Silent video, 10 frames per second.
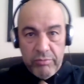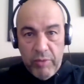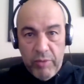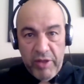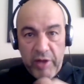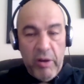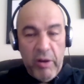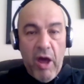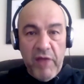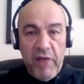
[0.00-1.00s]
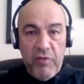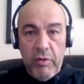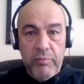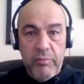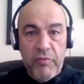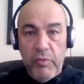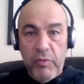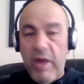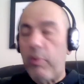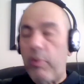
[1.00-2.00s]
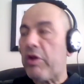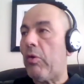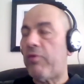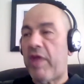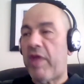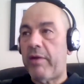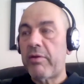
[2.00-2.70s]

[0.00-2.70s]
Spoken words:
when they're live on Food Network and all of that.